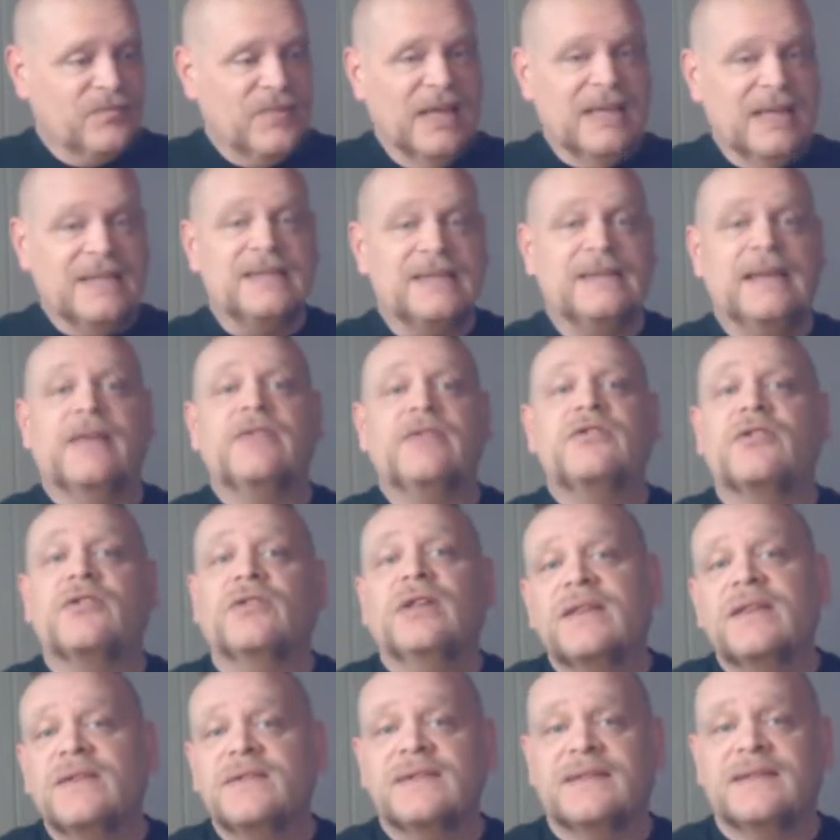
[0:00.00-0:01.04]

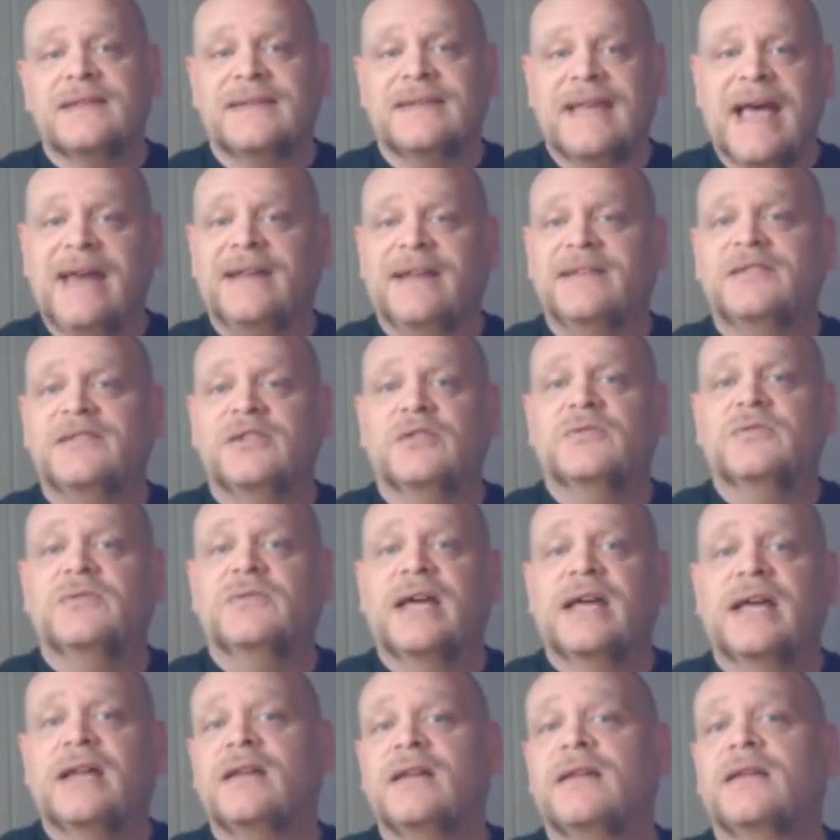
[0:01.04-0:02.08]
Essentially, there's this attitude
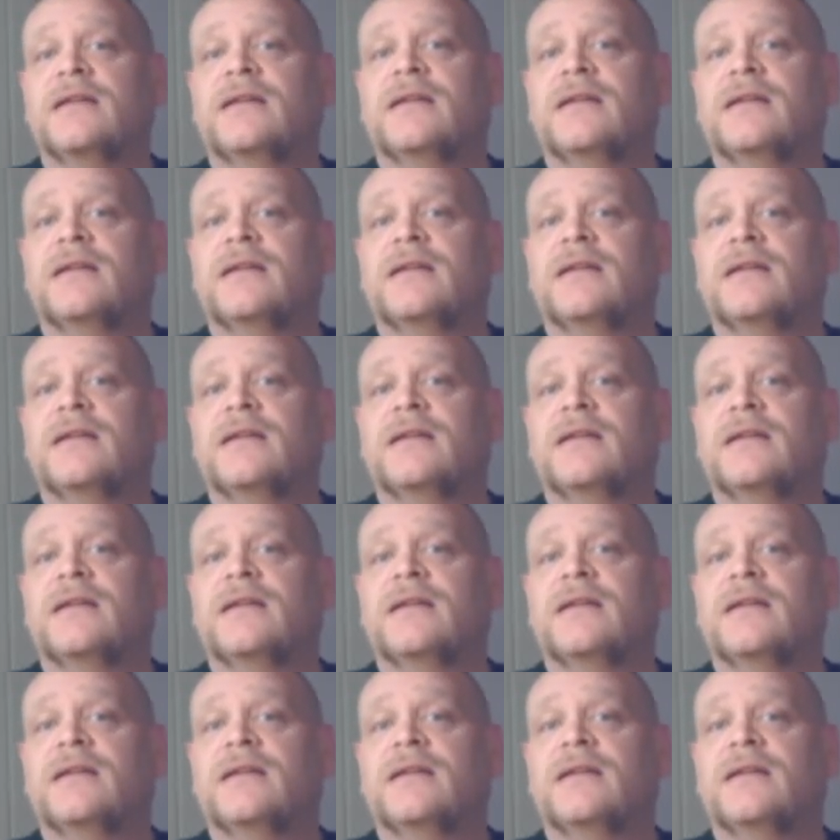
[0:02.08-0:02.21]
that